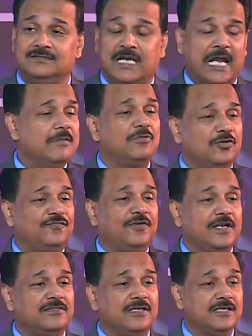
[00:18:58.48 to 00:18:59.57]
I'm good for
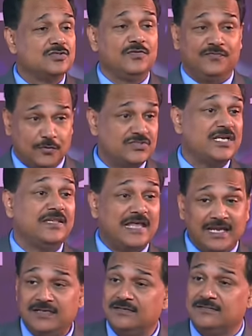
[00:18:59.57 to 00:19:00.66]
nothing. Is if you say
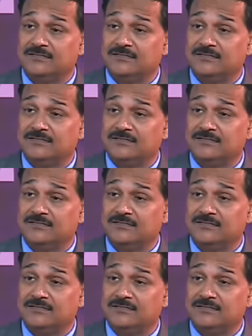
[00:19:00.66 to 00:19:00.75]
that,